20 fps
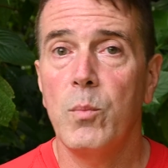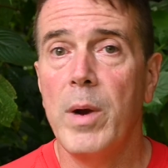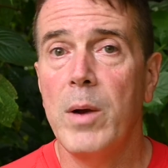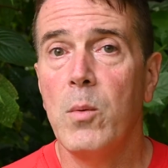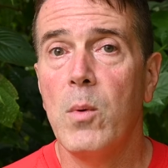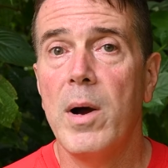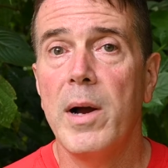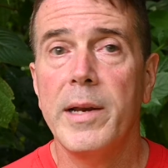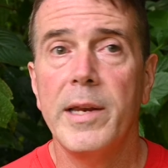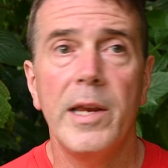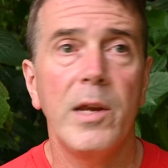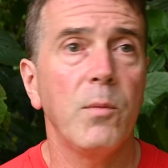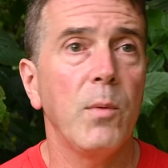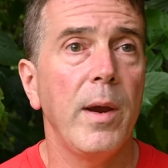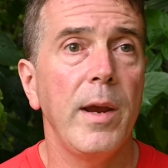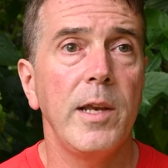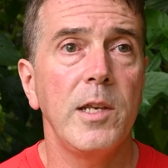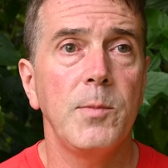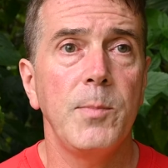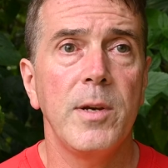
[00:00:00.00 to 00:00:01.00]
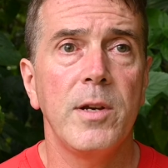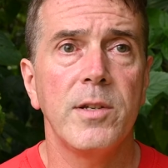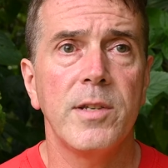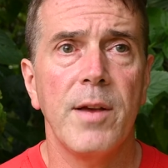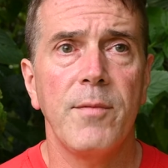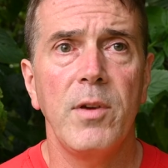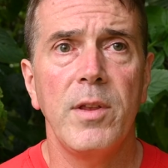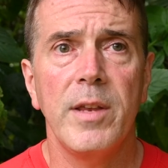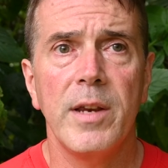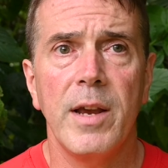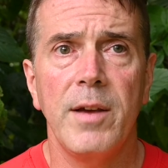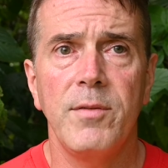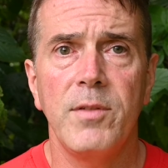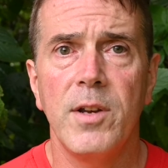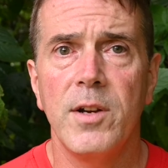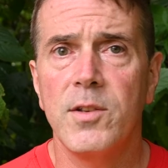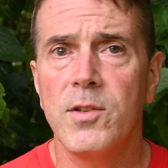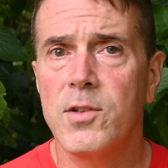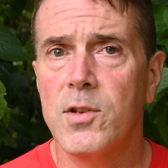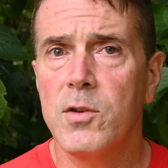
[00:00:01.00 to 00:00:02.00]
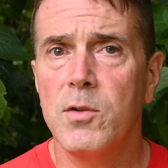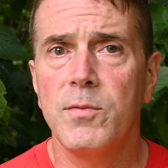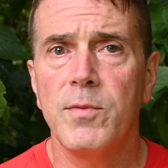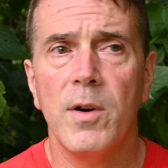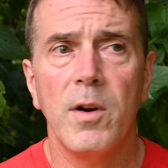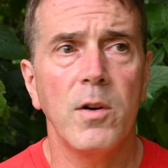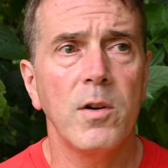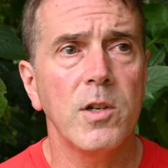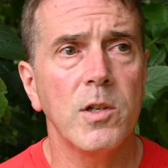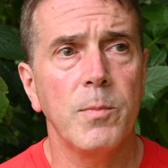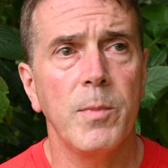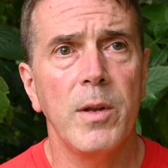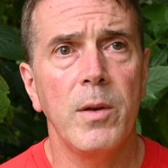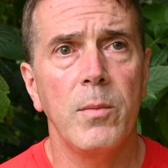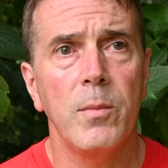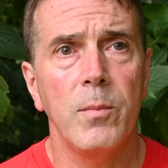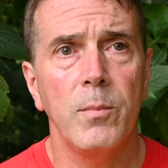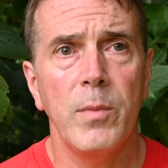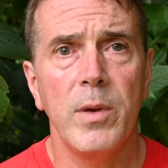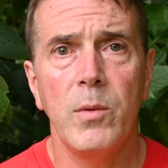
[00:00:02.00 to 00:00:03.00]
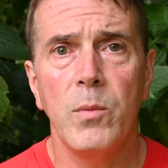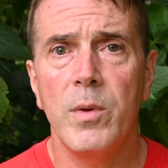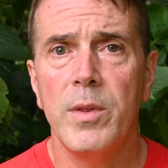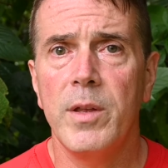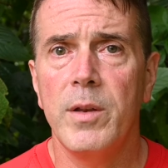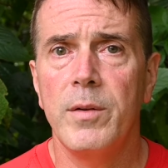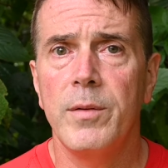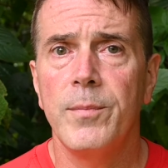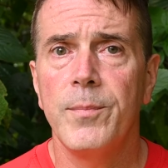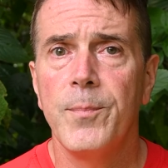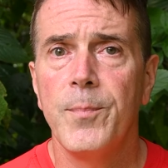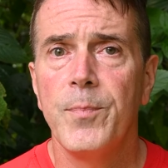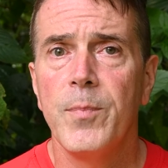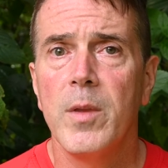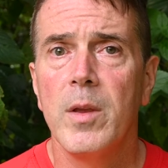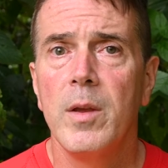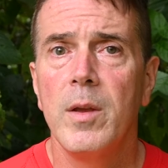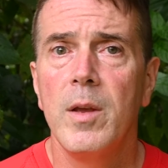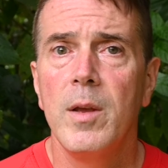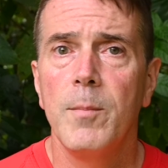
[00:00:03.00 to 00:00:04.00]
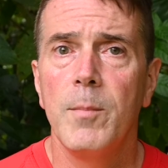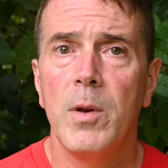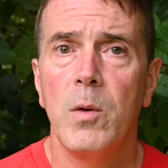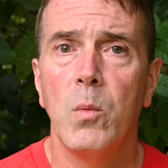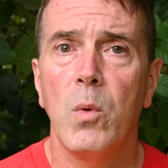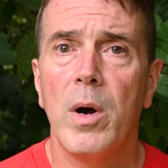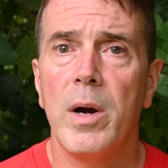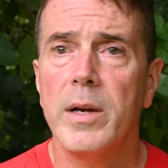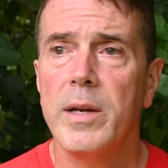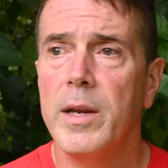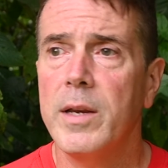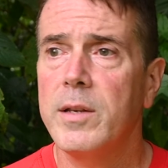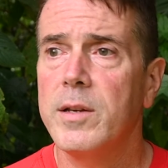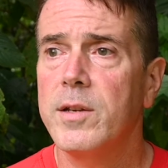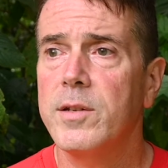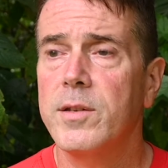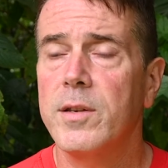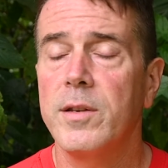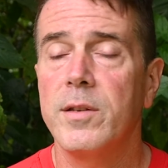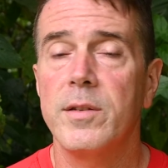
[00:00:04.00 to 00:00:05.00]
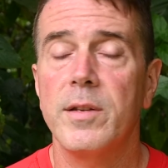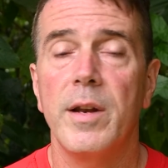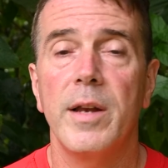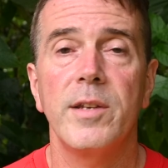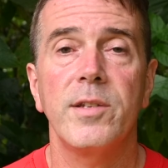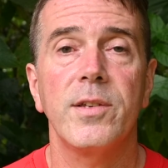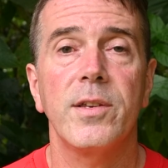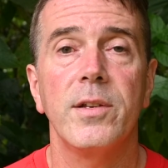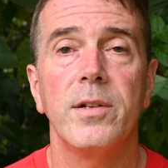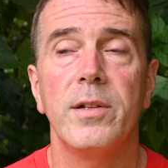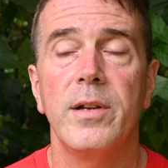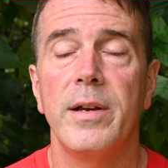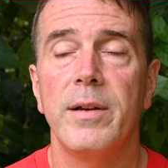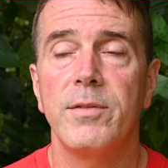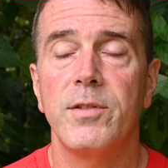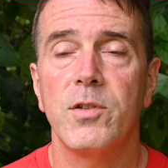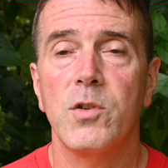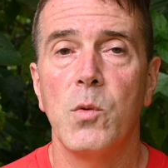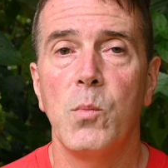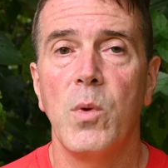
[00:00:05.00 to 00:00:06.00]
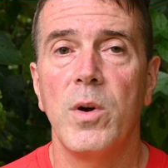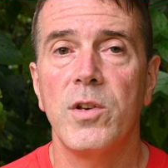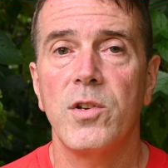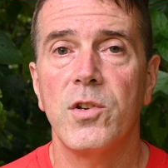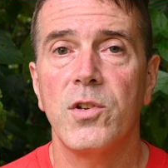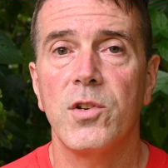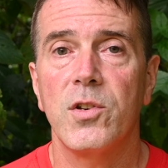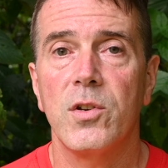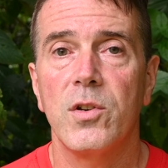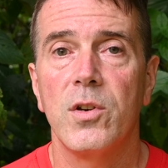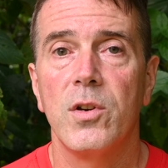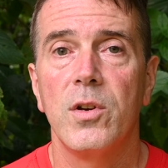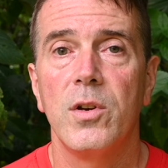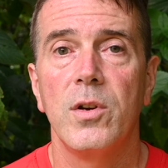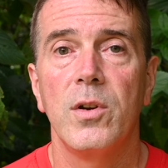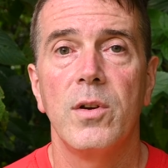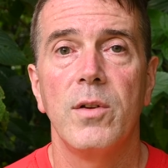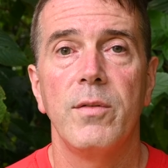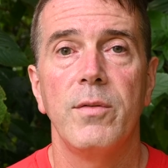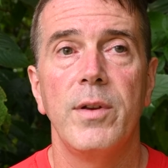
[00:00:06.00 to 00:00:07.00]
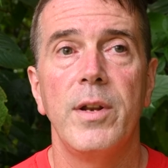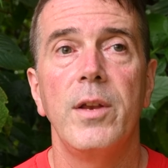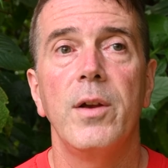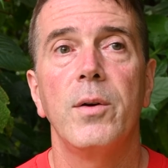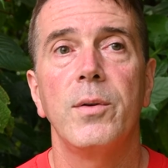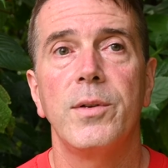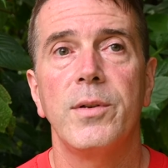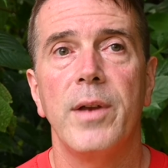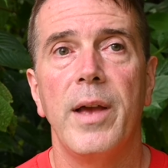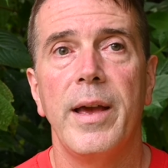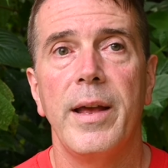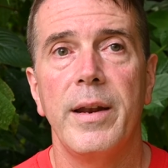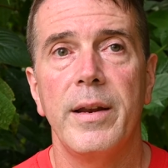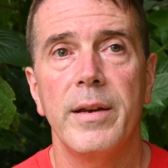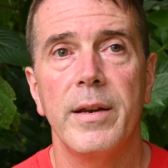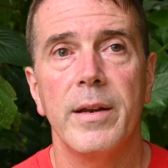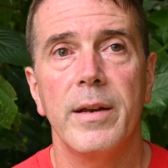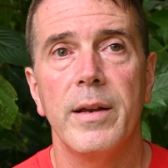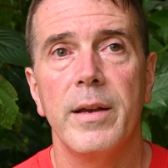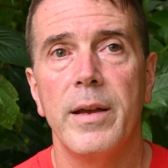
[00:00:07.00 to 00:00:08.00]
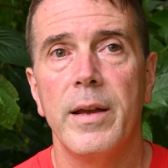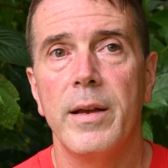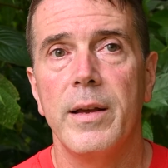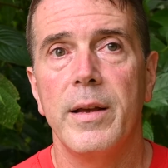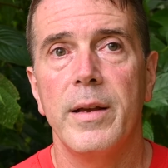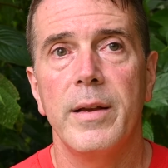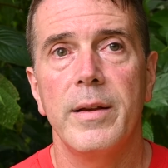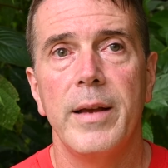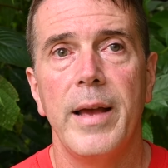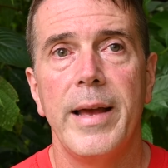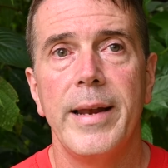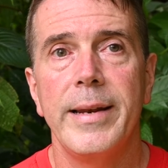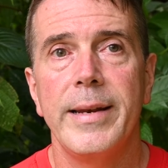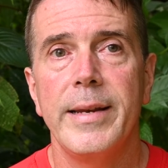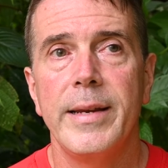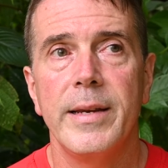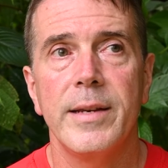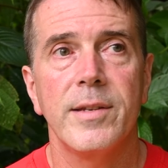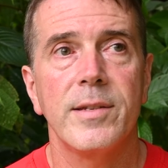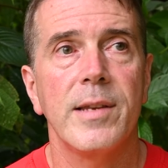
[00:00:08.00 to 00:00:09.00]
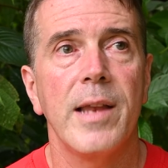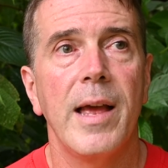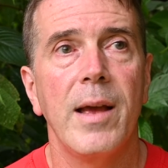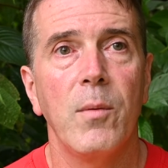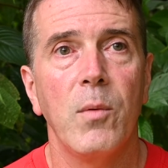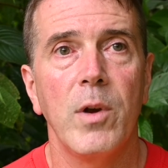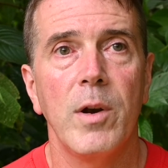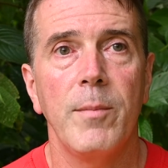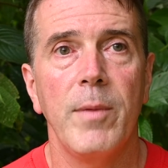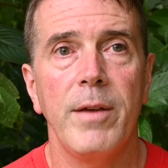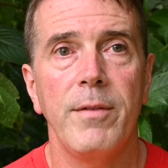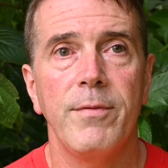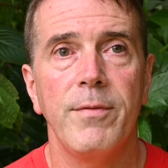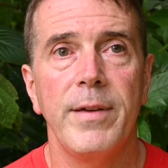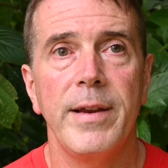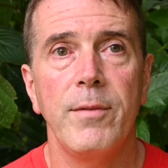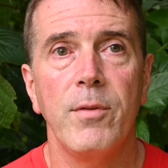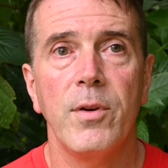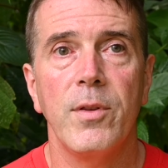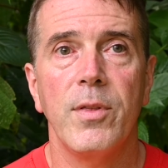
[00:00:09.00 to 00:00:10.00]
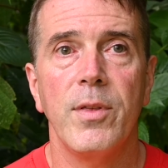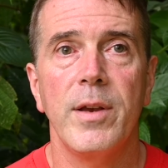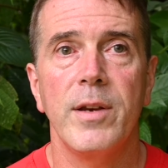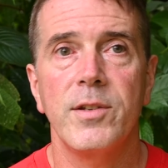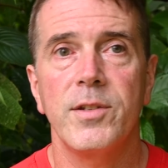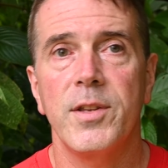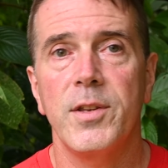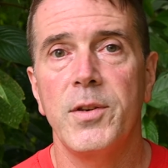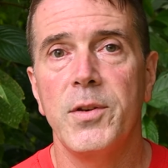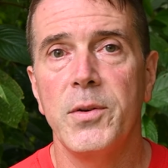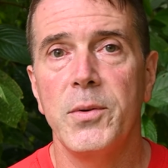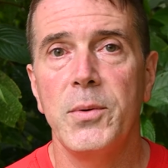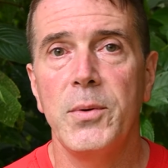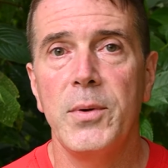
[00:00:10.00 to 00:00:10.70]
walking range, because everything I've done so far has been within walking distance, and I still have so much video to edit. Editing is not one of my favorite things to do